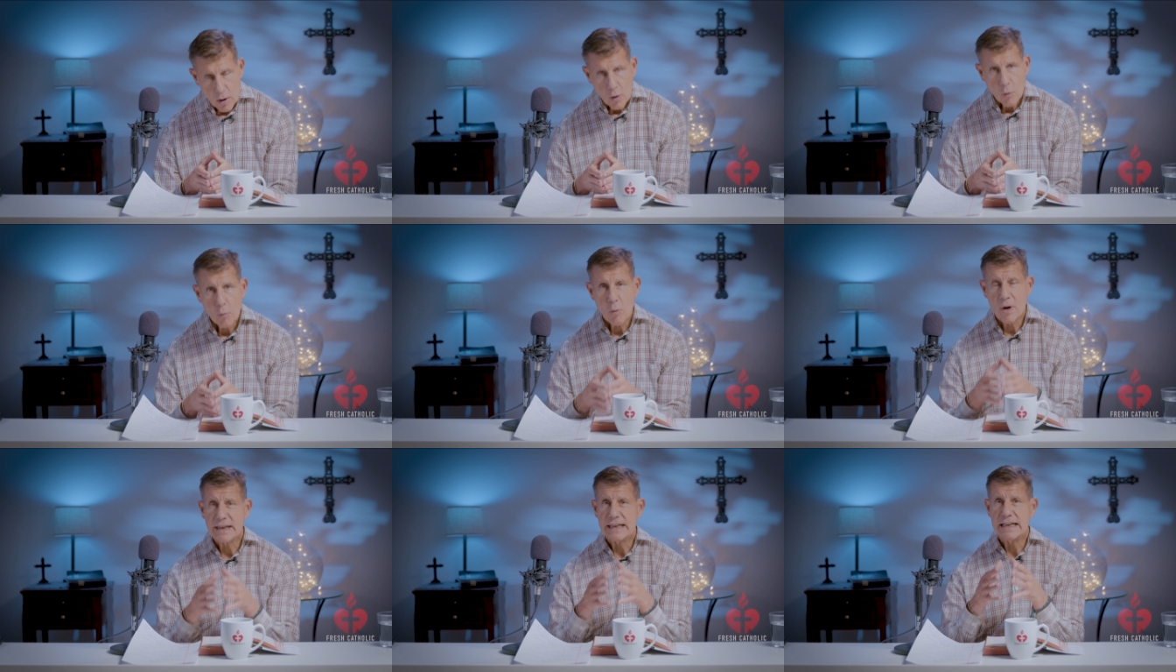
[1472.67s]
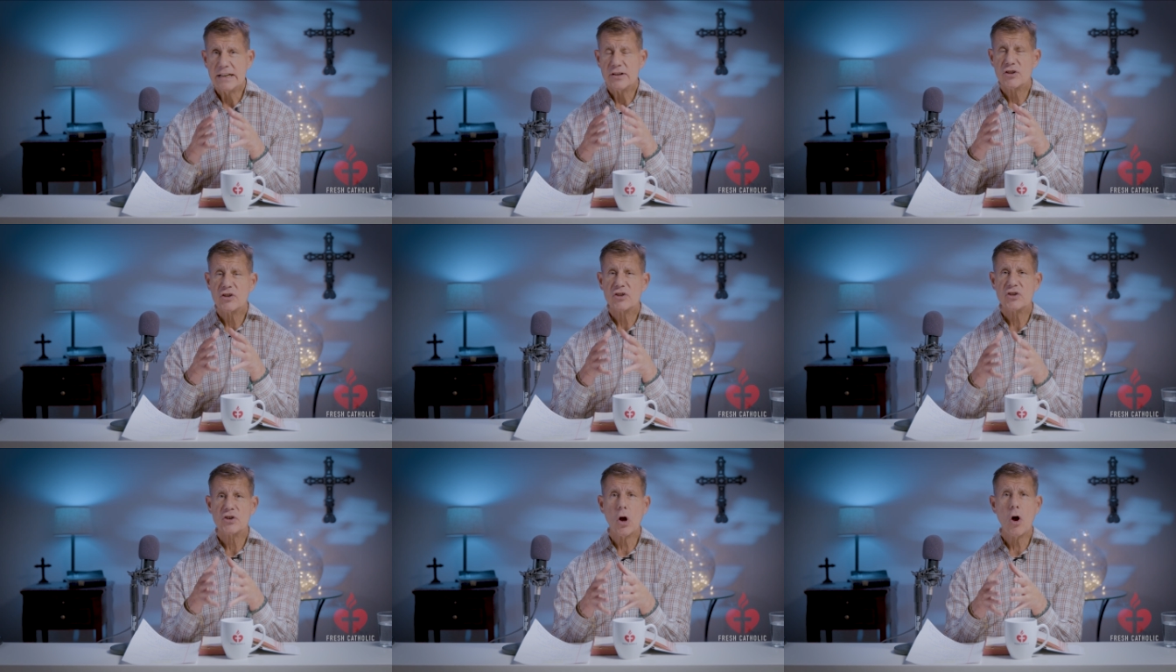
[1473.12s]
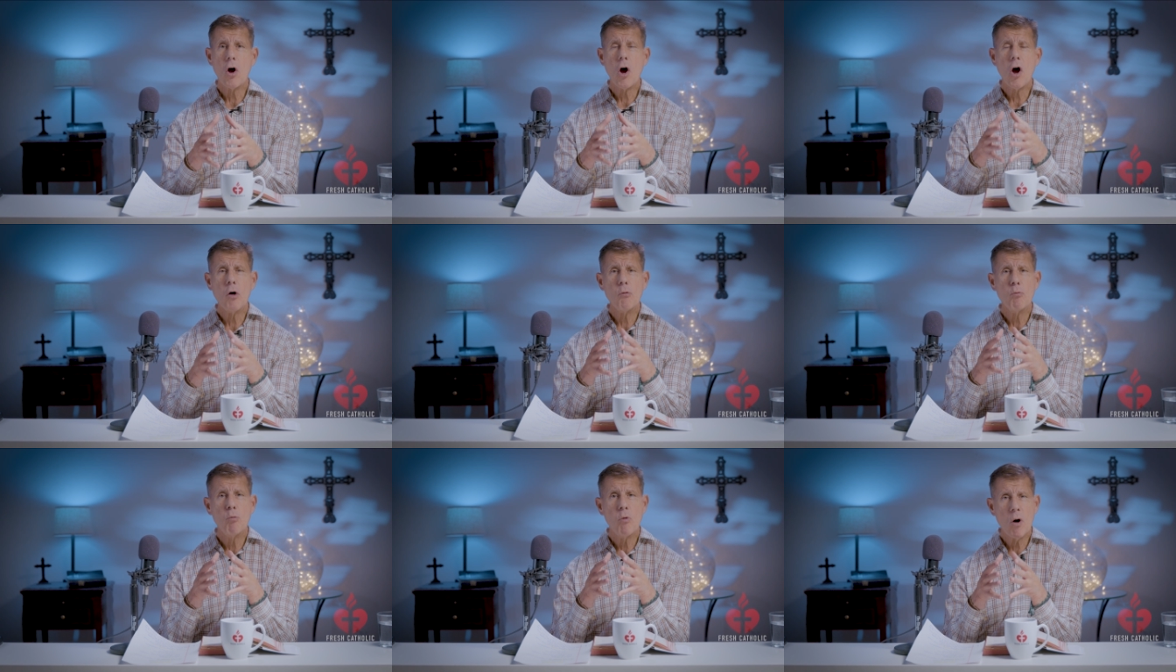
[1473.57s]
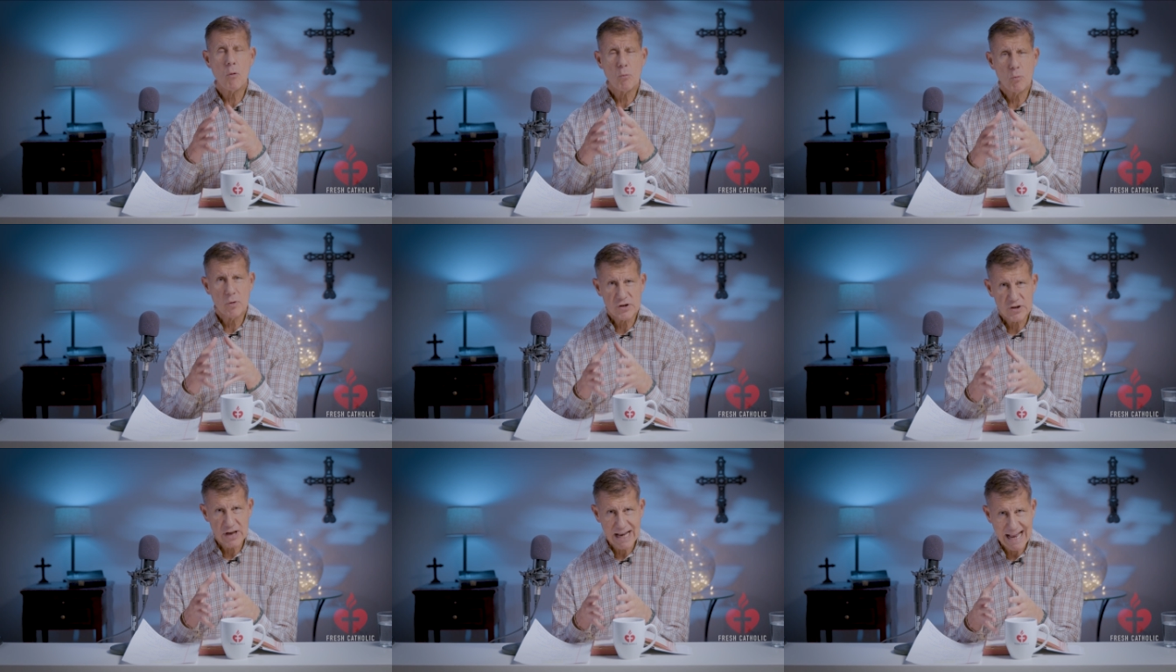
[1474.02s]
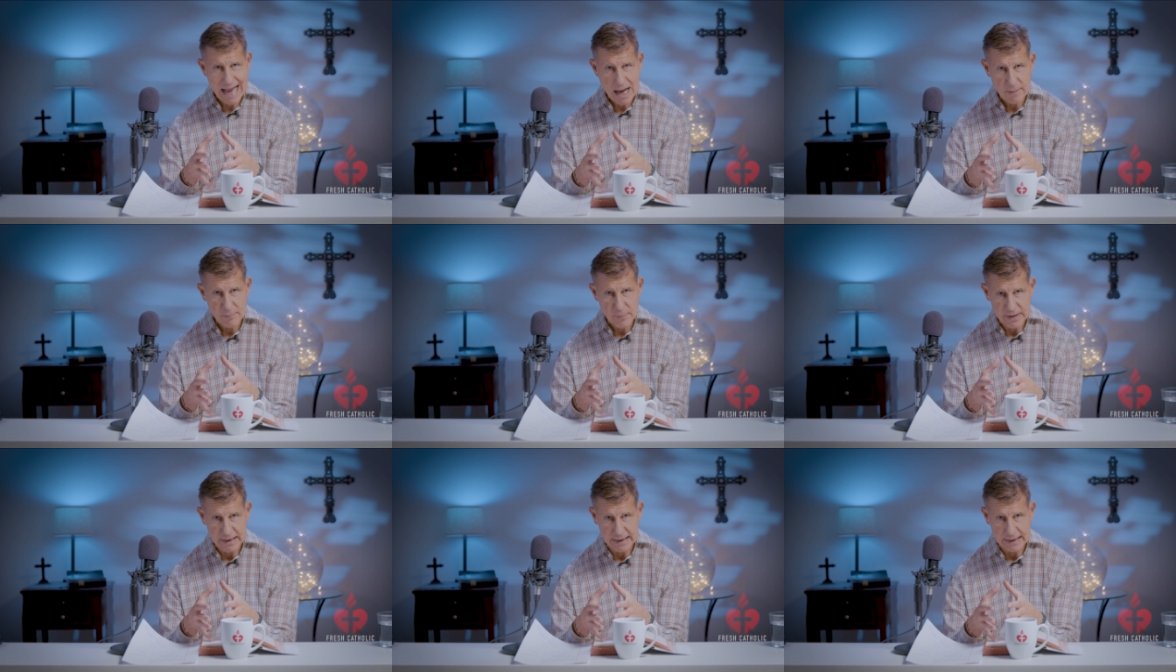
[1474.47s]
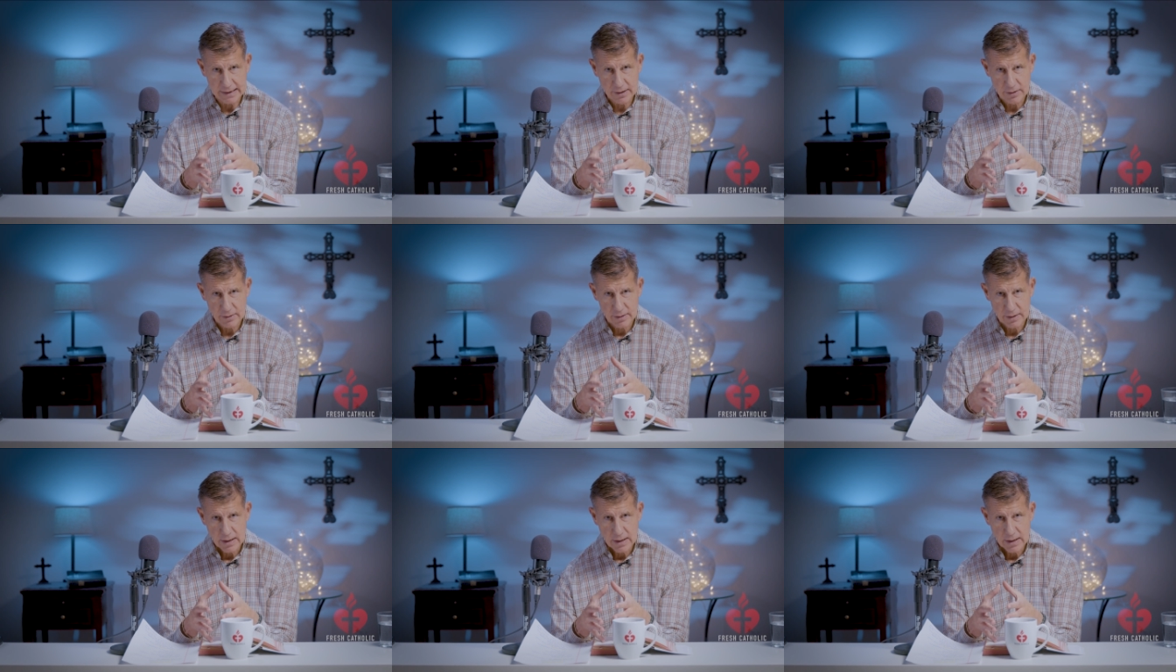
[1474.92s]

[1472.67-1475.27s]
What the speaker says: when he saw what was happening,